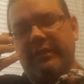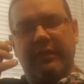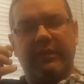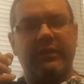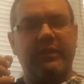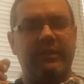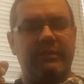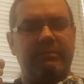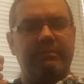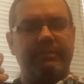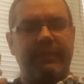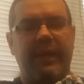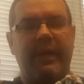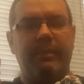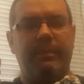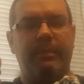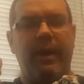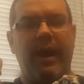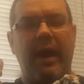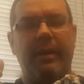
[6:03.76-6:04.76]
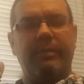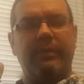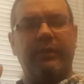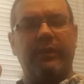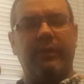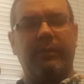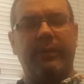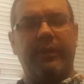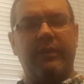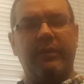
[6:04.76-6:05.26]
just make it pop a
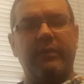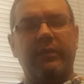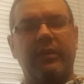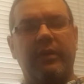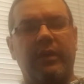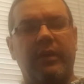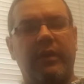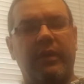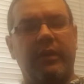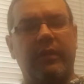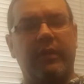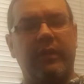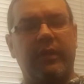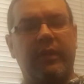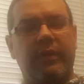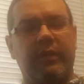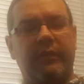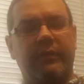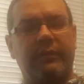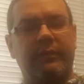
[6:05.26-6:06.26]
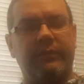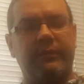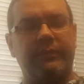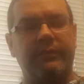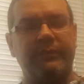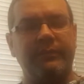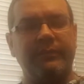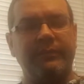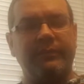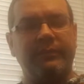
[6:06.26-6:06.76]
little bit on the
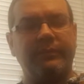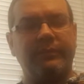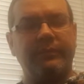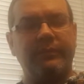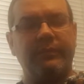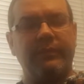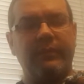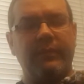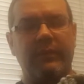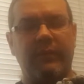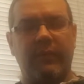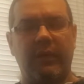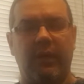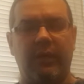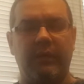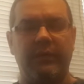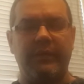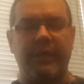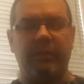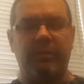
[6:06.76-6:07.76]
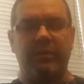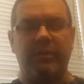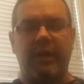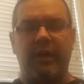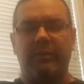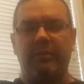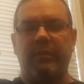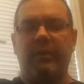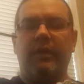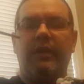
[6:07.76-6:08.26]

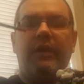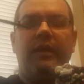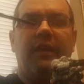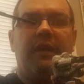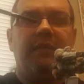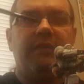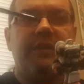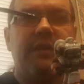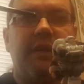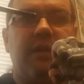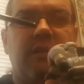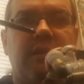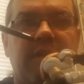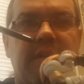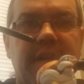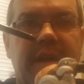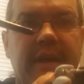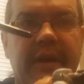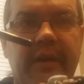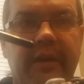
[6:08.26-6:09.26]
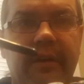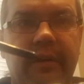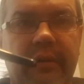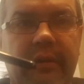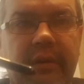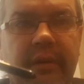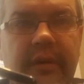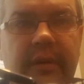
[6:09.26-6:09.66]
tabletop. If you take a look here,